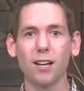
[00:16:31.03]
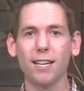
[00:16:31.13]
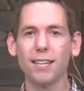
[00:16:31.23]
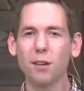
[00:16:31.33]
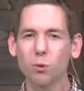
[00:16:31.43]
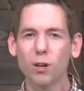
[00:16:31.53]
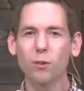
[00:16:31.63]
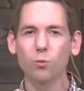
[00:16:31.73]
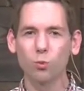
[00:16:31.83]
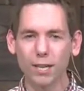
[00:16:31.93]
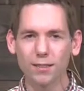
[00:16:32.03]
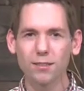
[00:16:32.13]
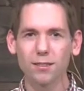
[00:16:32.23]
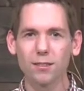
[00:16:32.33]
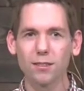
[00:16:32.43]
and then were at
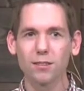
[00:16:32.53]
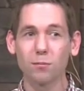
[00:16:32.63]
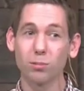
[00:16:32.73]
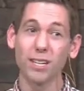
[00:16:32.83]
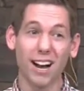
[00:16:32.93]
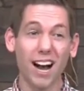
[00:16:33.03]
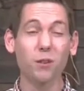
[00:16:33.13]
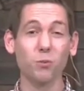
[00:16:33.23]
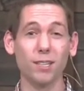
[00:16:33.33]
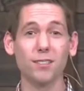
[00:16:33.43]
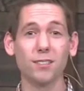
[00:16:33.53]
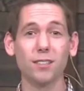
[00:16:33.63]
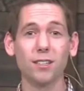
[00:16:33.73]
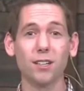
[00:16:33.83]
risk, pretty high risk,